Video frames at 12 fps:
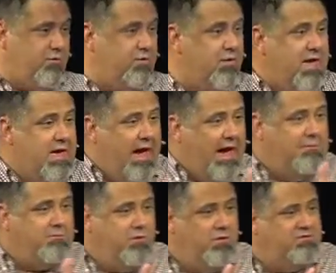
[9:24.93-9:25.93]
through,
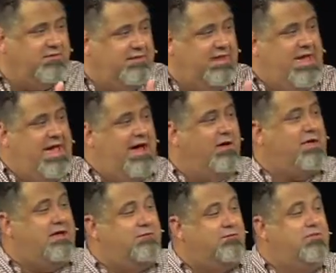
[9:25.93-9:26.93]
I'm going to lay
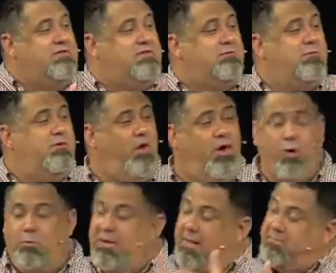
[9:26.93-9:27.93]
out, as we did with
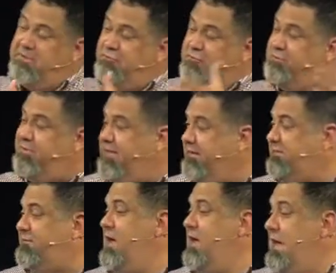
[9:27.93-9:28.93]
hope, I'm going to do
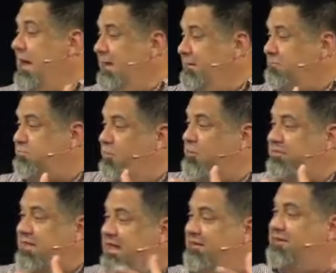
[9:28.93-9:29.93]
peace. And it's
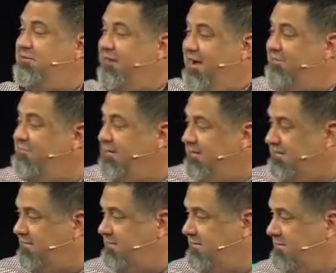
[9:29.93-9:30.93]
broken down into five
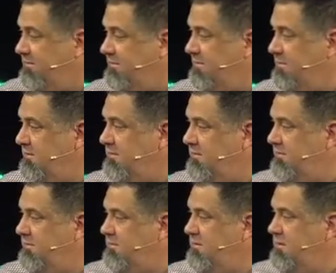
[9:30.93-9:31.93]
pieces.
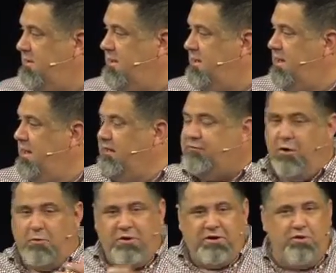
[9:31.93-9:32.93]
And
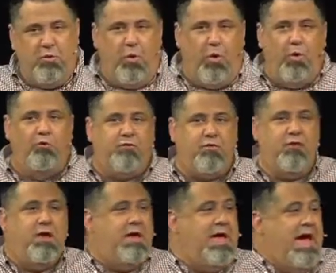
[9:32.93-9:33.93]
so, I want to go
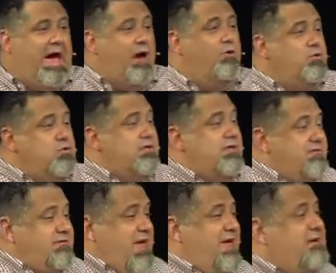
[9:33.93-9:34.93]
over how you can
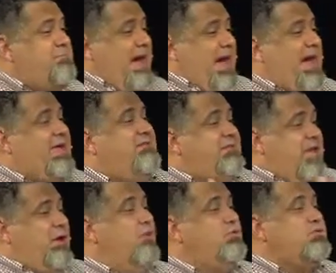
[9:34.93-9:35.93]
take back and
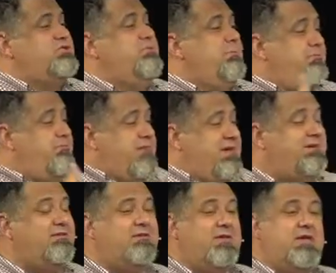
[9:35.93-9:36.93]
take ownership of
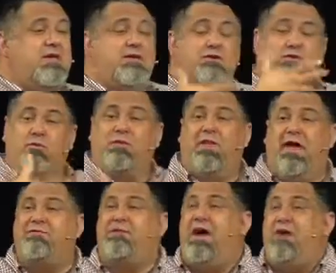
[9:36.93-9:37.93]
peace in your
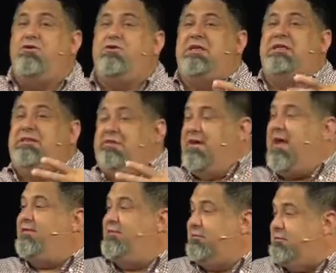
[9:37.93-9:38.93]
life and how you can live
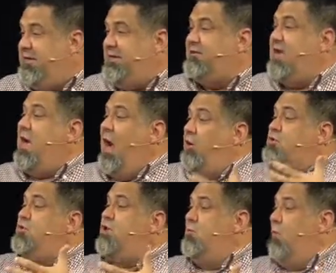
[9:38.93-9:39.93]
out this peace, how
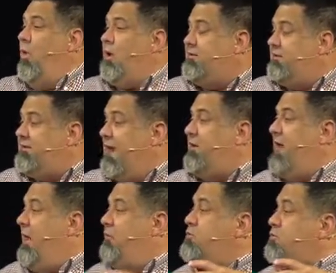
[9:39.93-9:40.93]
you can walk this out,
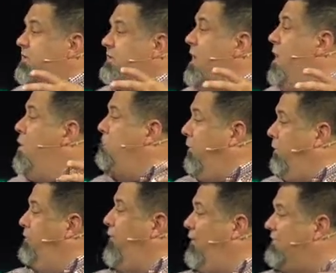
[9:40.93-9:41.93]
how you can
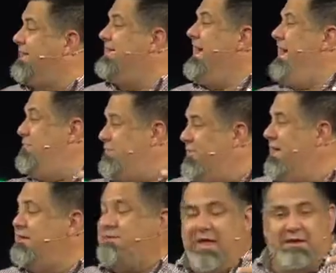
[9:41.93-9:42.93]
pull it all together
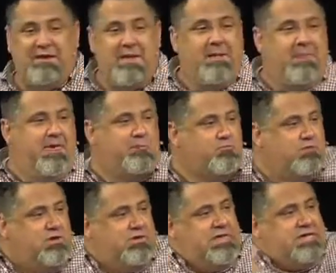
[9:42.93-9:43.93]
and, and, and
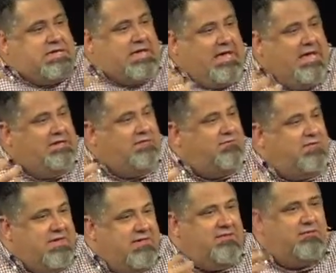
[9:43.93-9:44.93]
really kind of
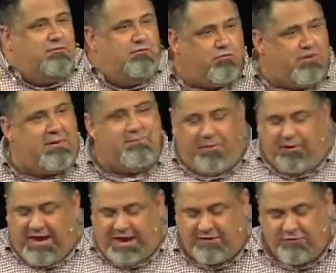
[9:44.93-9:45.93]
get this grip
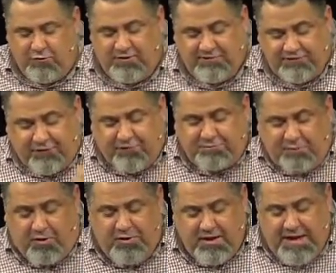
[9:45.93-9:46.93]
on how to do it. In the first
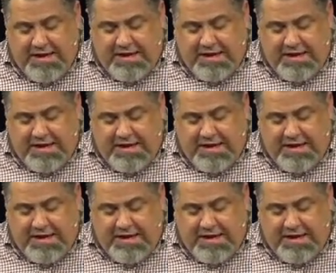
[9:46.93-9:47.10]
part,